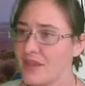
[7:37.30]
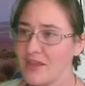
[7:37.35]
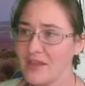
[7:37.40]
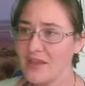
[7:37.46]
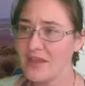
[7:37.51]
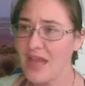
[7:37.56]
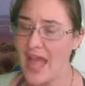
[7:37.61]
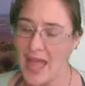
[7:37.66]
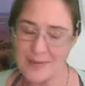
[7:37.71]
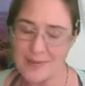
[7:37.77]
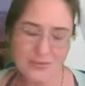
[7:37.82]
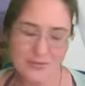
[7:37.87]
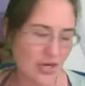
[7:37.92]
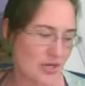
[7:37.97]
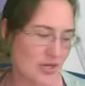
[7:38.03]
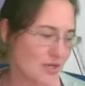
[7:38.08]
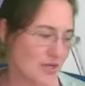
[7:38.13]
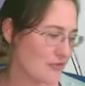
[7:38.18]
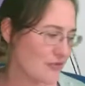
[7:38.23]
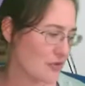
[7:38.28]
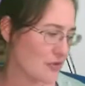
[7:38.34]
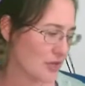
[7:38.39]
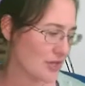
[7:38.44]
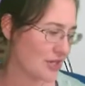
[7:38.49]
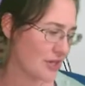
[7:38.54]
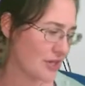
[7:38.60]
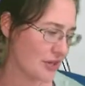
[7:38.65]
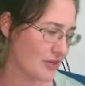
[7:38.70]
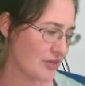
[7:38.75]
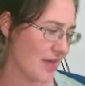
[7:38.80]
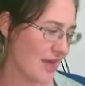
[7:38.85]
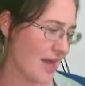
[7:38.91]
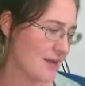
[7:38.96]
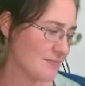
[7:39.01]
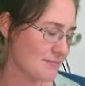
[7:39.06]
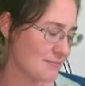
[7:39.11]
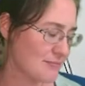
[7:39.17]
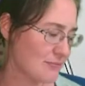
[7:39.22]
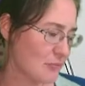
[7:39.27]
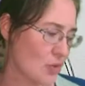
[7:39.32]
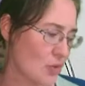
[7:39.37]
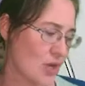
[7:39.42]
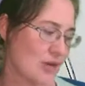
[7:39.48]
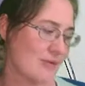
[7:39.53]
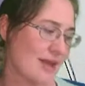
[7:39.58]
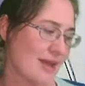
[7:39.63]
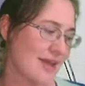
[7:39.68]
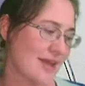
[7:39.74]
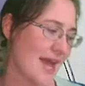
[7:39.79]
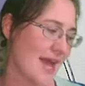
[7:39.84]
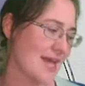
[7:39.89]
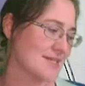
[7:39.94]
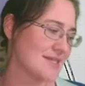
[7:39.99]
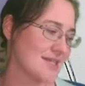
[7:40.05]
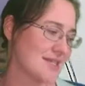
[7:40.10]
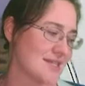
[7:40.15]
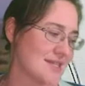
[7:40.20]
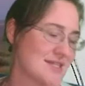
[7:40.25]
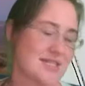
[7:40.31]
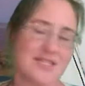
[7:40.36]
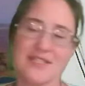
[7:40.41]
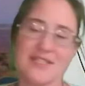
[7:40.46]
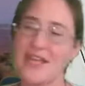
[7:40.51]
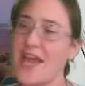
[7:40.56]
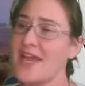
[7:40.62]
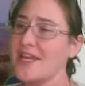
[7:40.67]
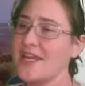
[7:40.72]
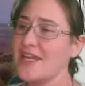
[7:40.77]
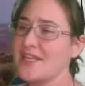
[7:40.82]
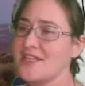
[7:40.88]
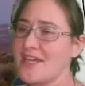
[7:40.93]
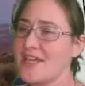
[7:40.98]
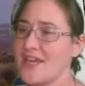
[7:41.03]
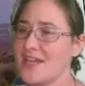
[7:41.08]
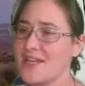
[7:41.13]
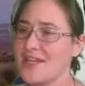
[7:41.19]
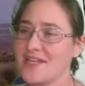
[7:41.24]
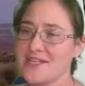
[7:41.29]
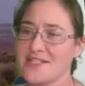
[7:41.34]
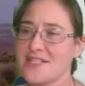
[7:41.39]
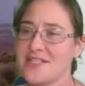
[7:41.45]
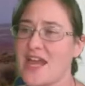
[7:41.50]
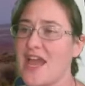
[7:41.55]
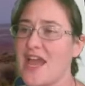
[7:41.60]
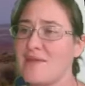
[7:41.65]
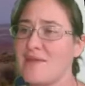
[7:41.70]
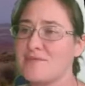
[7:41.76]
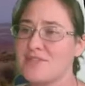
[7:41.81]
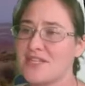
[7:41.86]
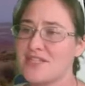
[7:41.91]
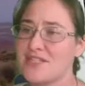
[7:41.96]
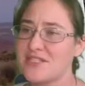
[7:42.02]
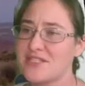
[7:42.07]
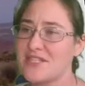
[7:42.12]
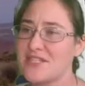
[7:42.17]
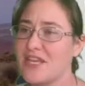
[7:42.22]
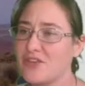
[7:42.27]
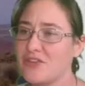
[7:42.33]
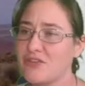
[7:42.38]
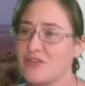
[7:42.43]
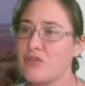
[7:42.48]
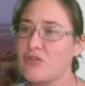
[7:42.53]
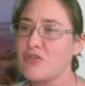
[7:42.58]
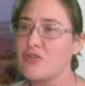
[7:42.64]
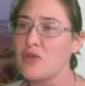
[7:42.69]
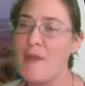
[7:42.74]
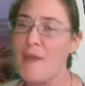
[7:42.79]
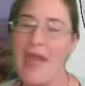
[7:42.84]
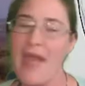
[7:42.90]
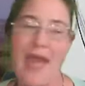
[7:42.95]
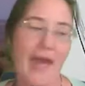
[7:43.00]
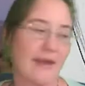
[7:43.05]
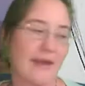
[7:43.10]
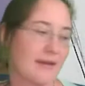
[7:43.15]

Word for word: I'm sorry if you can hear that. One of my cats has decided that it is time to dig through the bag.